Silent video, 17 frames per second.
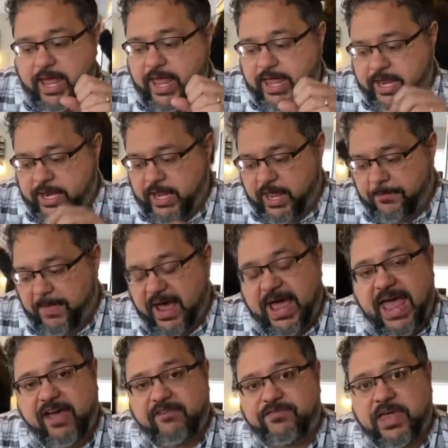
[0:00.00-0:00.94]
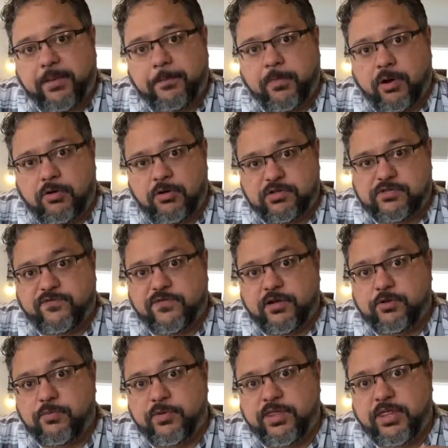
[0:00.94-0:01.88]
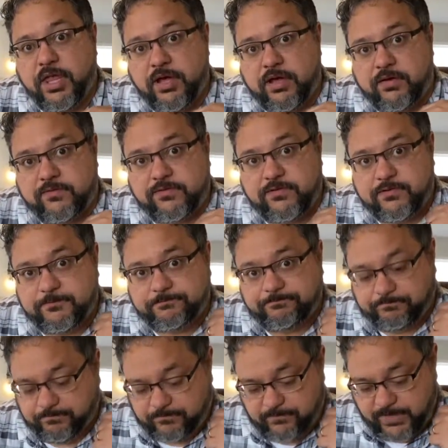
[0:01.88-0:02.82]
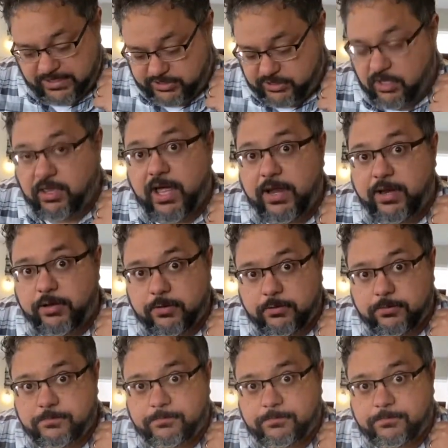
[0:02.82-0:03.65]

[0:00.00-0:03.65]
And about half that bowl is filled with love. That's all I know.